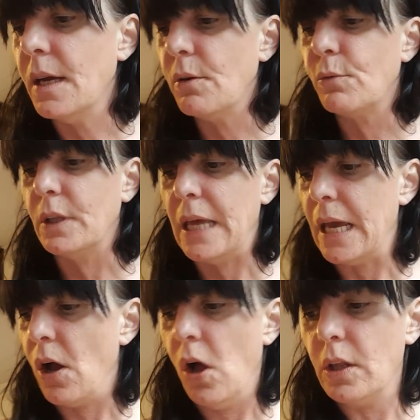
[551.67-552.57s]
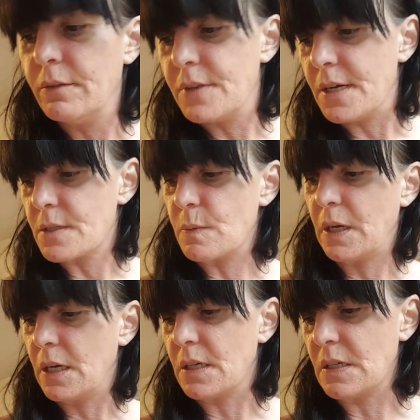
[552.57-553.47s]
relay all of this,
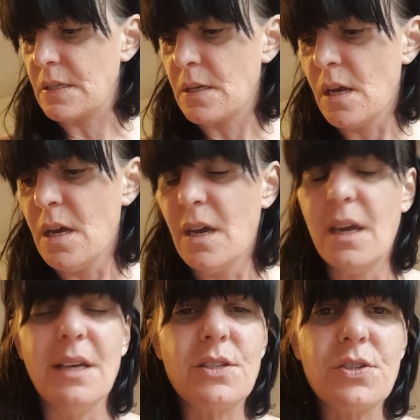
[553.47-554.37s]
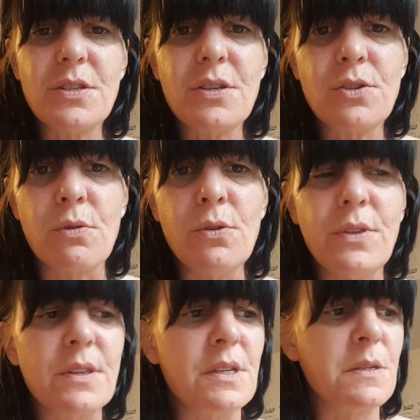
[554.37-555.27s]
because it's just the truth
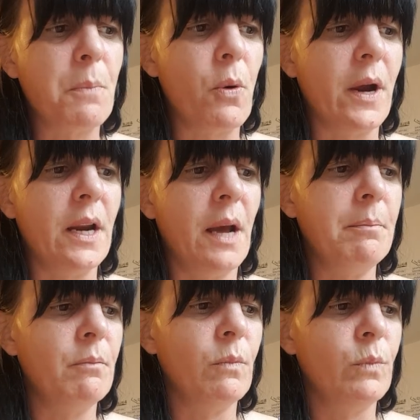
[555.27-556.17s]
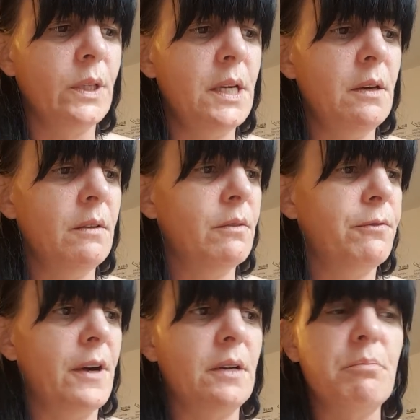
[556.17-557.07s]
at this point. I'm really
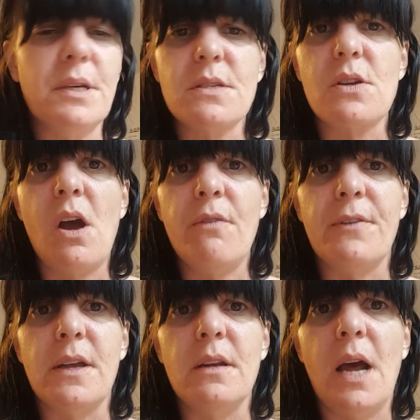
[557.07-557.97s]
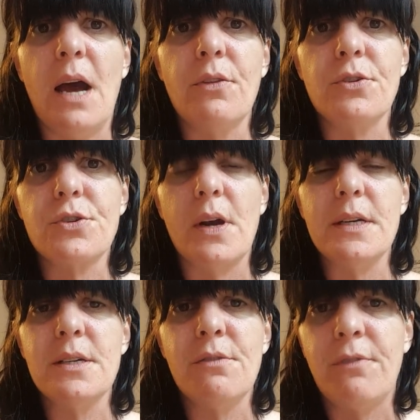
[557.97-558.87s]
fucking pissed off at how they're
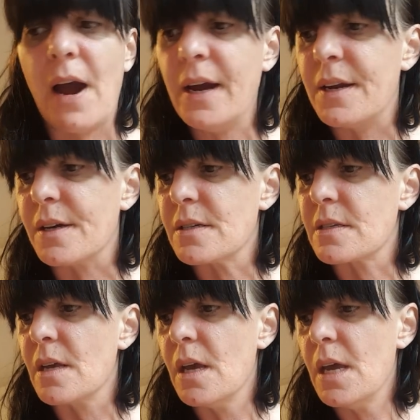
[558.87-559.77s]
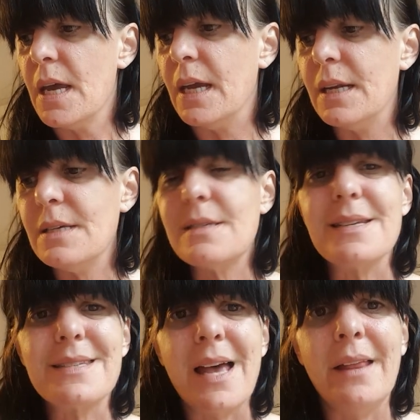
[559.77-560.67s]
trying to divide us. It is
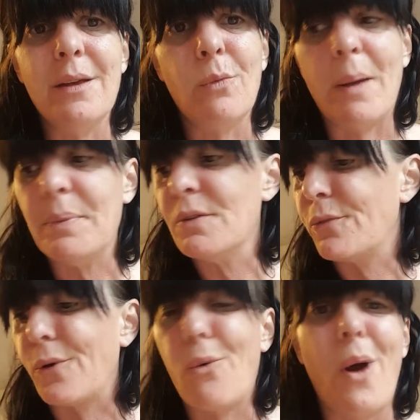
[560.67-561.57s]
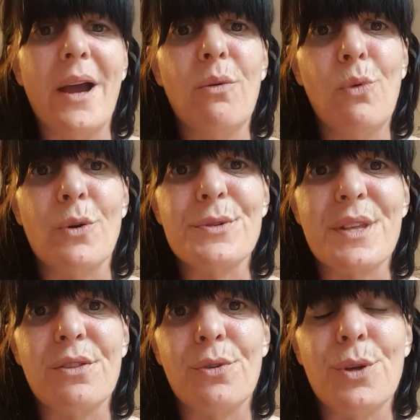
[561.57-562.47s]
a silent weapon for quiet wars
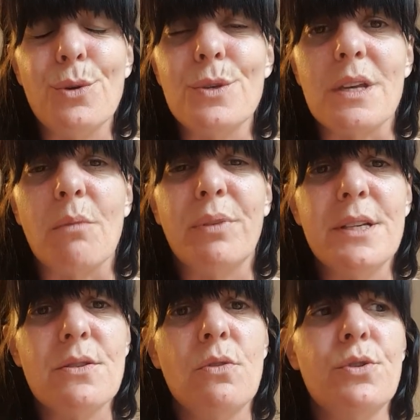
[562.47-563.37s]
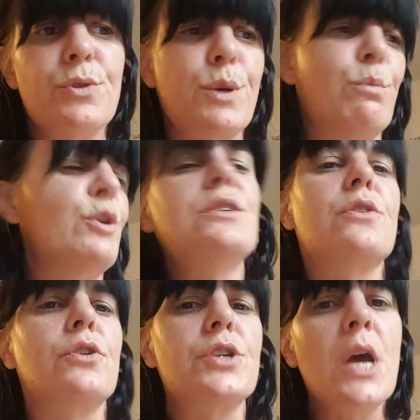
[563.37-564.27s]
that they're using. Please go do some
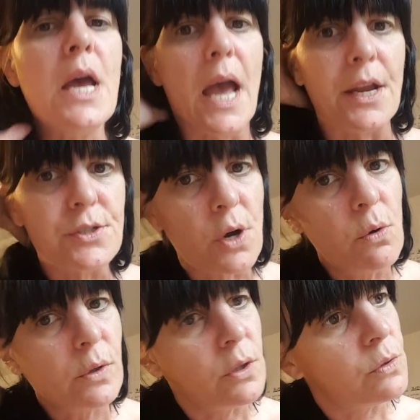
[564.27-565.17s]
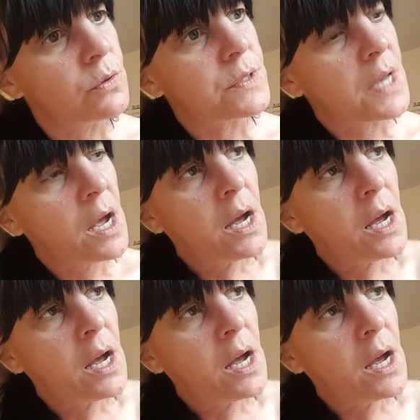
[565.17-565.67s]
research. And don't use